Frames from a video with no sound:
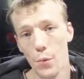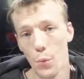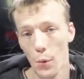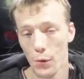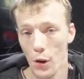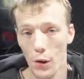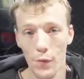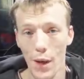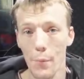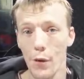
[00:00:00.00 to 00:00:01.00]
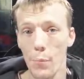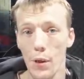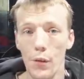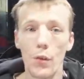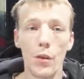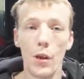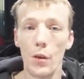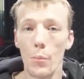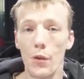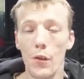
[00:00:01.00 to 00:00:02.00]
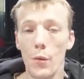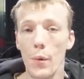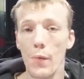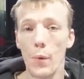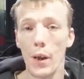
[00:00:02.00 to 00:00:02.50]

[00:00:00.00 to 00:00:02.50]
what kind of damage has been done, and number two if we